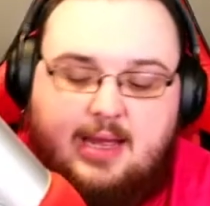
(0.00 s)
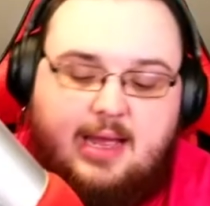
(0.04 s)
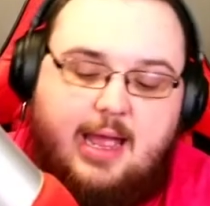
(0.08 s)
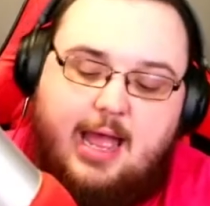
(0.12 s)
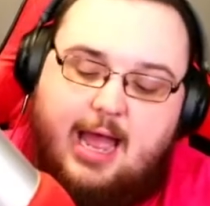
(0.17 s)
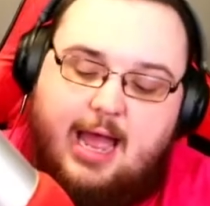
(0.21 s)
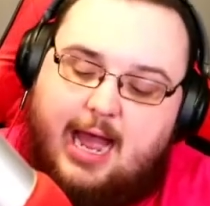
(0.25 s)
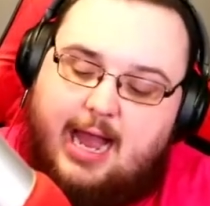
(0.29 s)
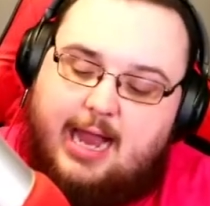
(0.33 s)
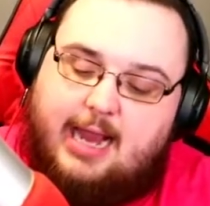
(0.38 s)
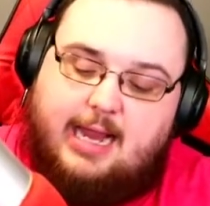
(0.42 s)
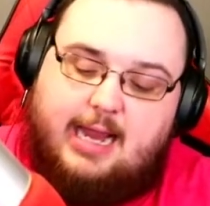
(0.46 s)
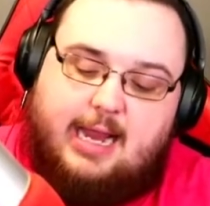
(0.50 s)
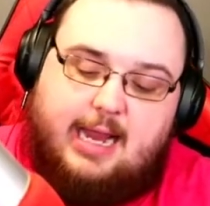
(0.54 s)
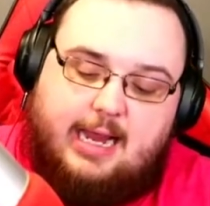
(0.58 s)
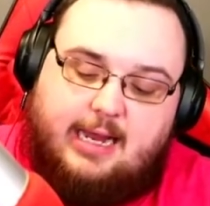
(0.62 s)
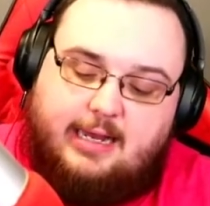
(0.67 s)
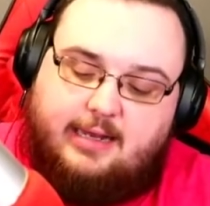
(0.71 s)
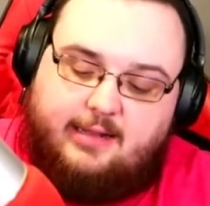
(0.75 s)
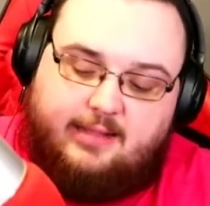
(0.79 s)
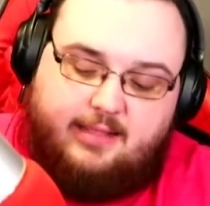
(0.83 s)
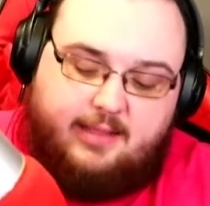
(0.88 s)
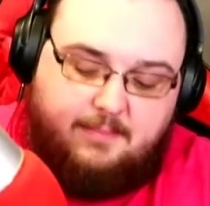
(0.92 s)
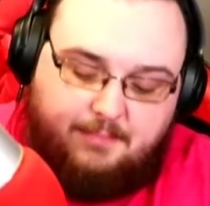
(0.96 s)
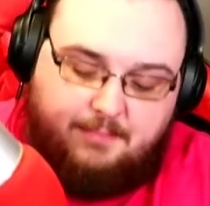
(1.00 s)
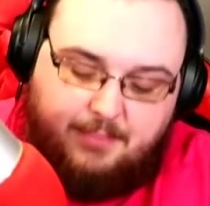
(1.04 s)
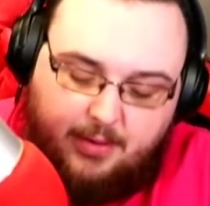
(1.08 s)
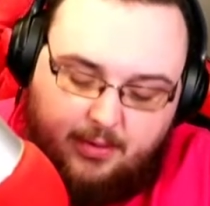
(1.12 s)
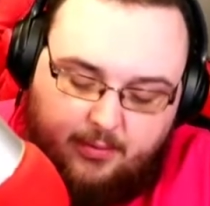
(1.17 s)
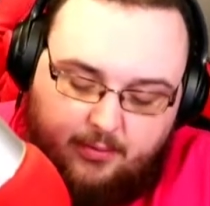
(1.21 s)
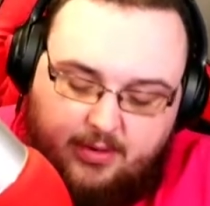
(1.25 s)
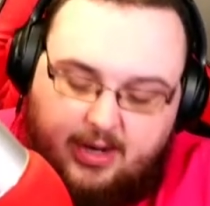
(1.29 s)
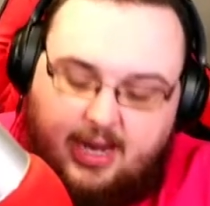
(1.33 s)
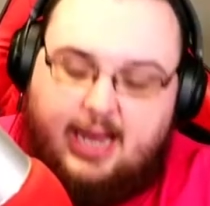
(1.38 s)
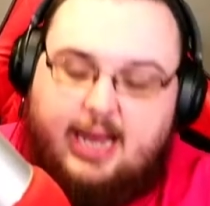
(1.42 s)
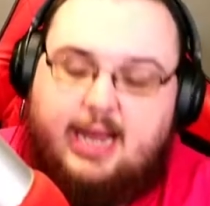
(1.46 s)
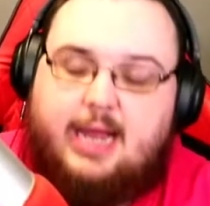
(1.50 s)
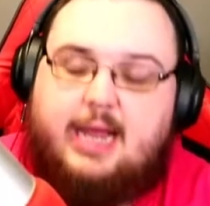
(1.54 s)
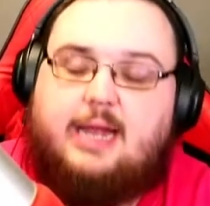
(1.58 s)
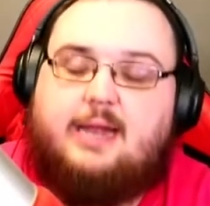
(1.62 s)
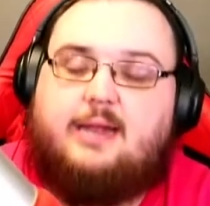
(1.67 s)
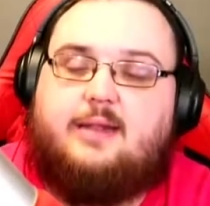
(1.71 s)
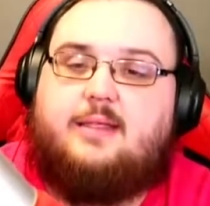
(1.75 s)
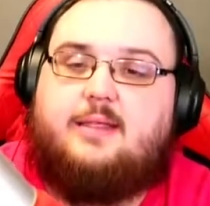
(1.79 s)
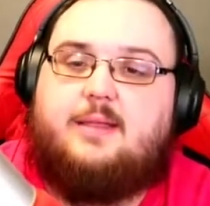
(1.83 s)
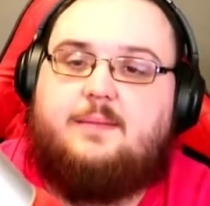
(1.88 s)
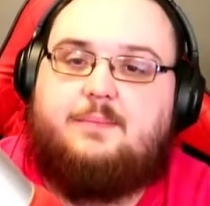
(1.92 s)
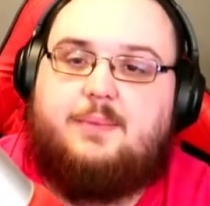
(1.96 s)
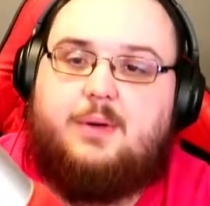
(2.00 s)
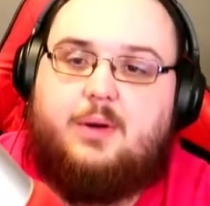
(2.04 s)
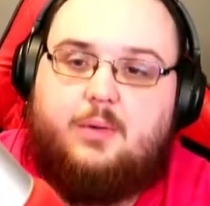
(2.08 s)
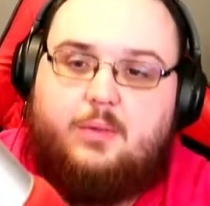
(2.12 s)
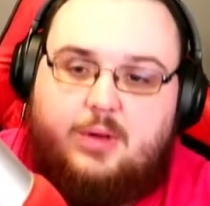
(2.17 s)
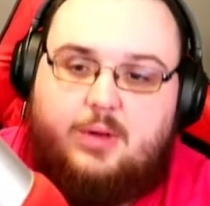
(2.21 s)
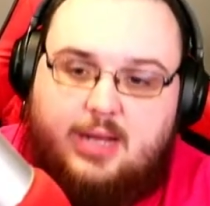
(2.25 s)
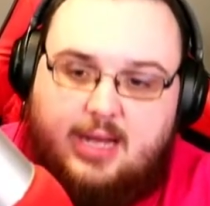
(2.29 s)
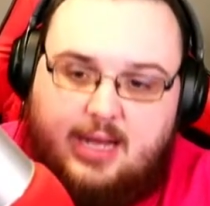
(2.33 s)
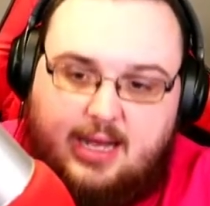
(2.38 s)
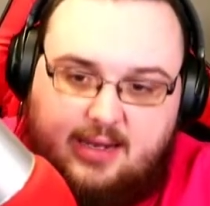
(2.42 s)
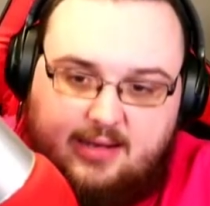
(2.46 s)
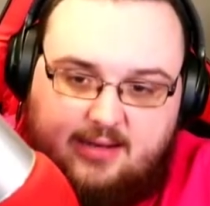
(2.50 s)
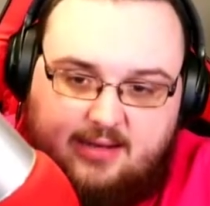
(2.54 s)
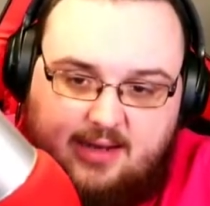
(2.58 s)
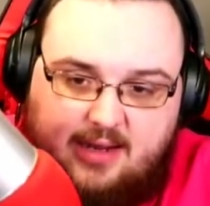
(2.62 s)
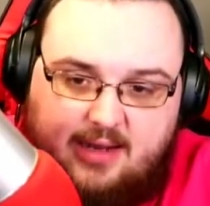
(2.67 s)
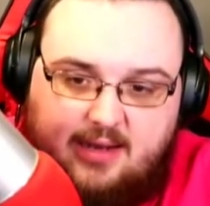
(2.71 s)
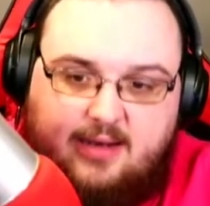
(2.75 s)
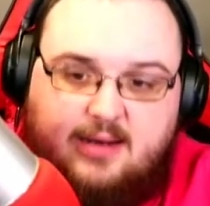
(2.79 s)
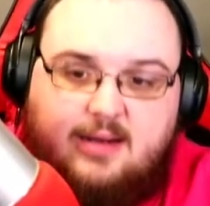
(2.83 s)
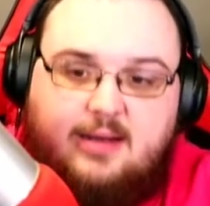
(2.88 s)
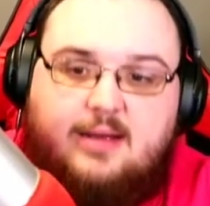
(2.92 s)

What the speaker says: I hated the boat. I hated the boat content.